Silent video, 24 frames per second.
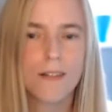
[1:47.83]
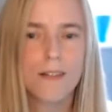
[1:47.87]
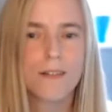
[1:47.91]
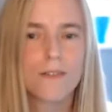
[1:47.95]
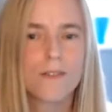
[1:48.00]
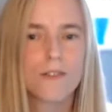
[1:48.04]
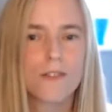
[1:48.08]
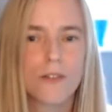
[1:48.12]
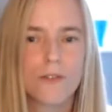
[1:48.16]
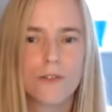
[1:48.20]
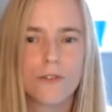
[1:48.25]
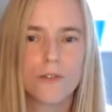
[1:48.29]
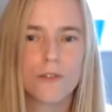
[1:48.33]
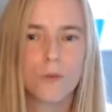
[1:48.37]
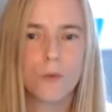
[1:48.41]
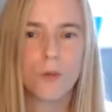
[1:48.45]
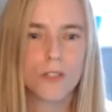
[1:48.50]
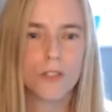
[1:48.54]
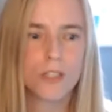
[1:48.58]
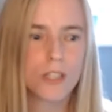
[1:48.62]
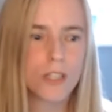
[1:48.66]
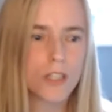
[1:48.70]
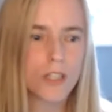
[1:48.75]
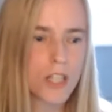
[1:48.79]
So you'll
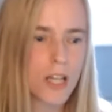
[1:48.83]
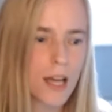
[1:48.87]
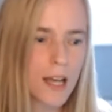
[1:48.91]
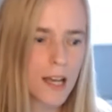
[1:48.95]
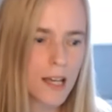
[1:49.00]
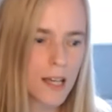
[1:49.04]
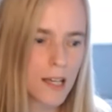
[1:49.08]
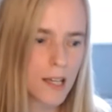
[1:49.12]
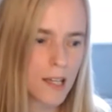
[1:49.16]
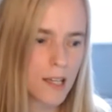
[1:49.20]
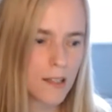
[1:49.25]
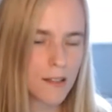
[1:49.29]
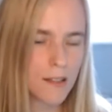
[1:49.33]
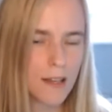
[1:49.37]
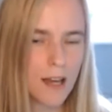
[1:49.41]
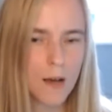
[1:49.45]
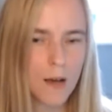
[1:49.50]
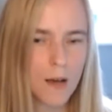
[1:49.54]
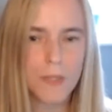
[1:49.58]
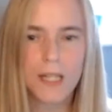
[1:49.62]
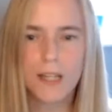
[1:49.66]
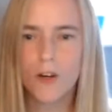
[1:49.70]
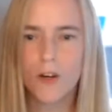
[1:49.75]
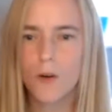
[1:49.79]
want to check how
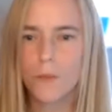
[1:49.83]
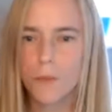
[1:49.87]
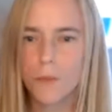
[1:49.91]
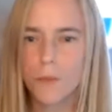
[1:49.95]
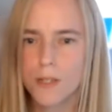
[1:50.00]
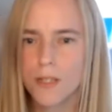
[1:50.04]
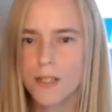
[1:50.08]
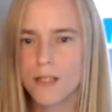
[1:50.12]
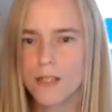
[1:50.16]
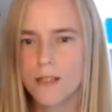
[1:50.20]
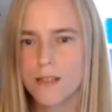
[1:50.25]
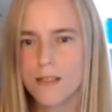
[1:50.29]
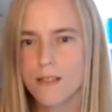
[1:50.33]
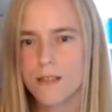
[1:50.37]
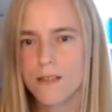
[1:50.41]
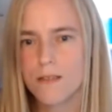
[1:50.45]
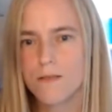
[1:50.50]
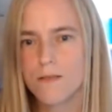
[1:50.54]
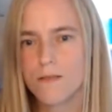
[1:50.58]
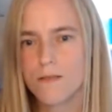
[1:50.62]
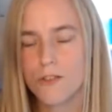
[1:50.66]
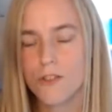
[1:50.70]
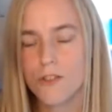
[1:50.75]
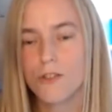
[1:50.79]
many companies
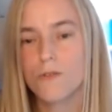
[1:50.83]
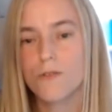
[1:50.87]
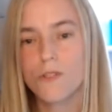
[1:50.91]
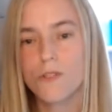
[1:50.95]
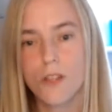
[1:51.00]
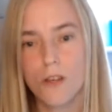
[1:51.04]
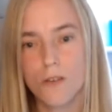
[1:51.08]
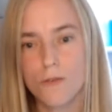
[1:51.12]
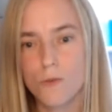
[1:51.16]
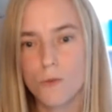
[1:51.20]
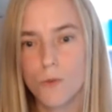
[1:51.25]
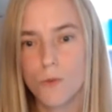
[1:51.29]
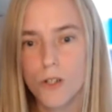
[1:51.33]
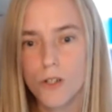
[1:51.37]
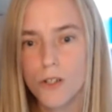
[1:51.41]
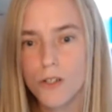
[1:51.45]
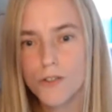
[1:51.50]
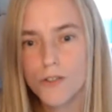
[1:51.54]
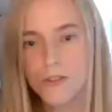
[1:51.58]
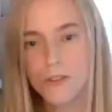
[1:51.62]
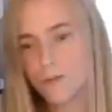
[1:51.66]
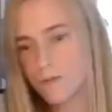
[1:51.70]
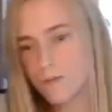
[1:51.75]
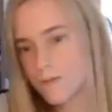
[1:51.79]
use those
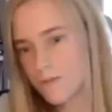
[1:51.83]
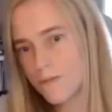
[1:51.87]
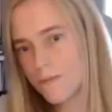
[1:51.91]
words.